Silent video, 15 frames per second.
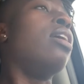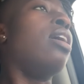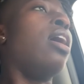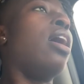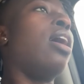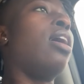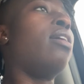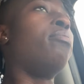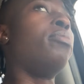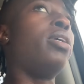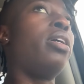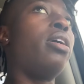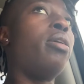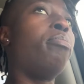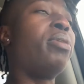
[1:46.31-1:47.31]

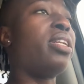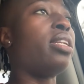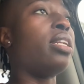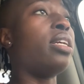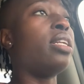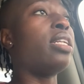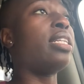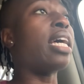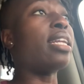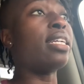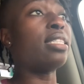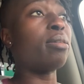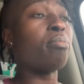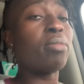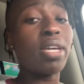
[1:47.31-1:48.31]
But that
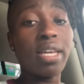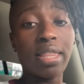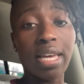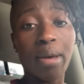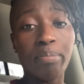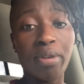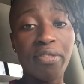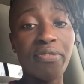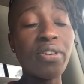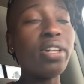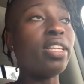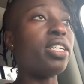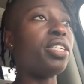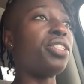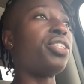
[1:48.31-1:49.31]
doesn't mean that be
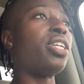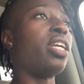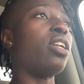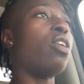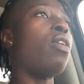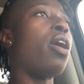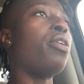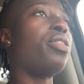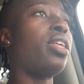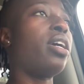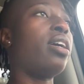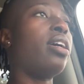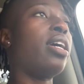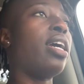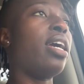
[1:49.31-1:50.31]
foolish and go out
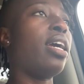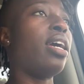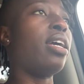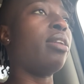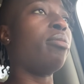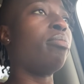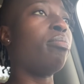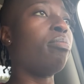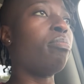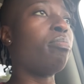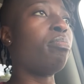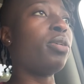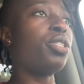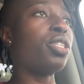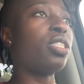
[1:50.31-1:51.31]
there and
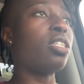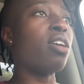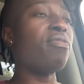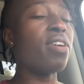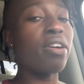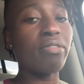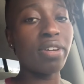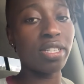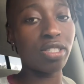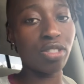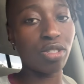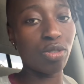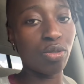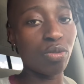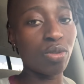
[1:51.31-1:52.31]
put yourself at
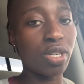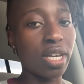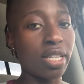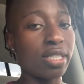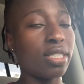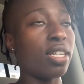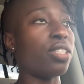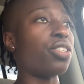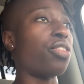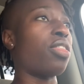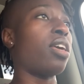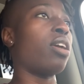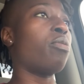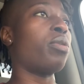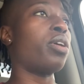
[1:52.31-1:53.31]
risk to get such a
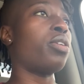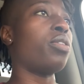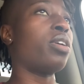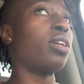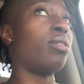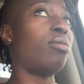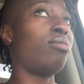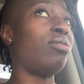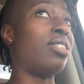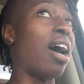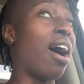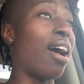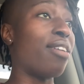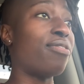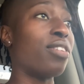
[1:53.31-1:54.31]
thing where you could
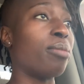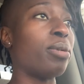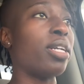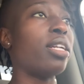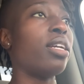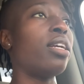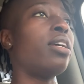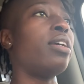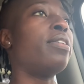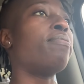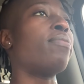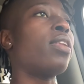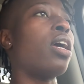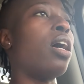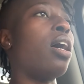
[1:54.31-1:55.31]
die from it.
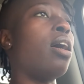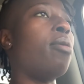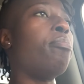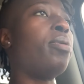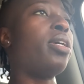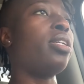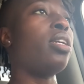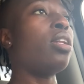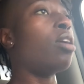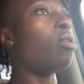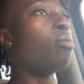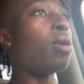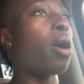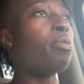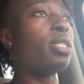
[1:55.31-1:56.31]
But
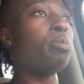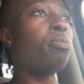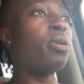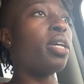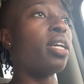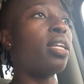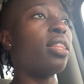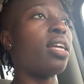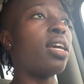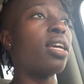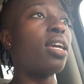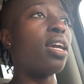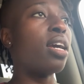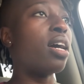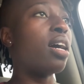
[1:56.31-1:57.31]
I was praying,
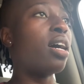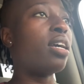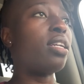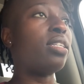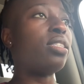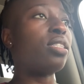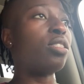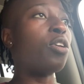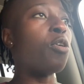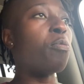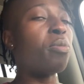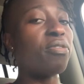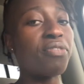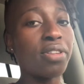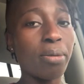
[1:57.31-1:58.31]
thanking God, and just
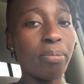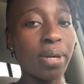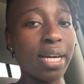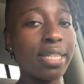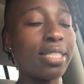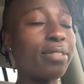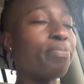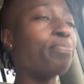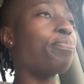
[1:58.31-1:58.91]
hoping for the best.